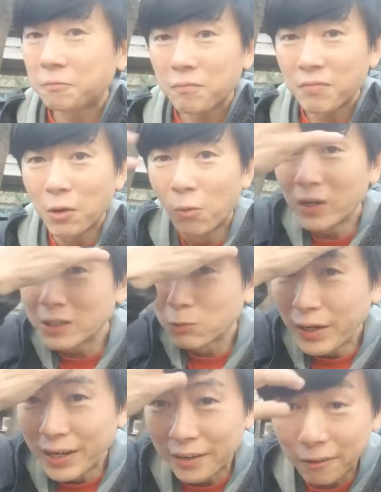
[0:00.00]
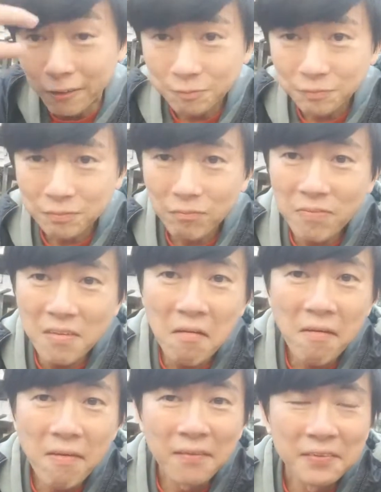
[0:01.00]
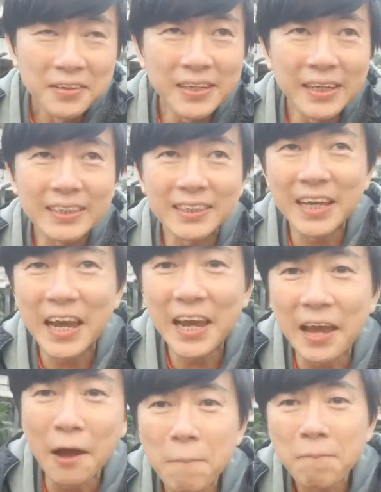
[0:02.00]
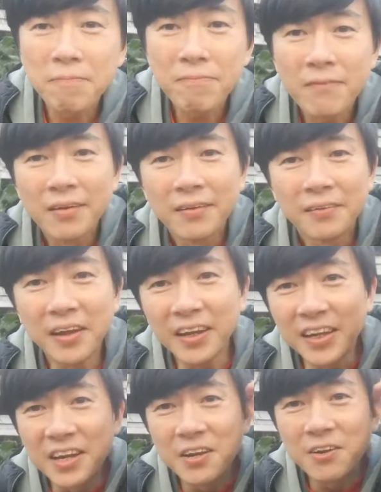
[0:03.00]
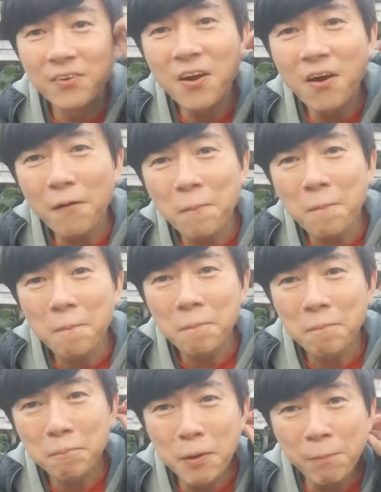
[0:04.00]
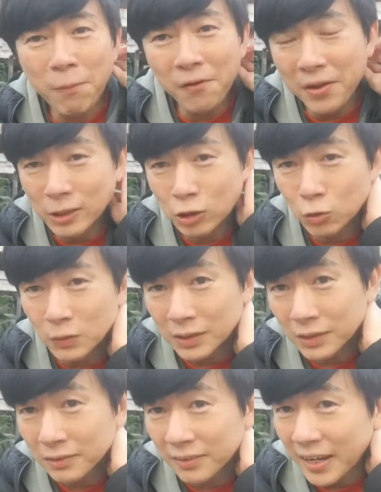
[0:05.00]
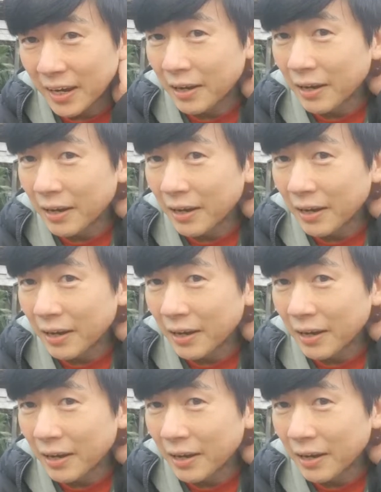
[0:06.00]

The world is weird, no? See, there's a saying, yeah, that in New York, people in suits take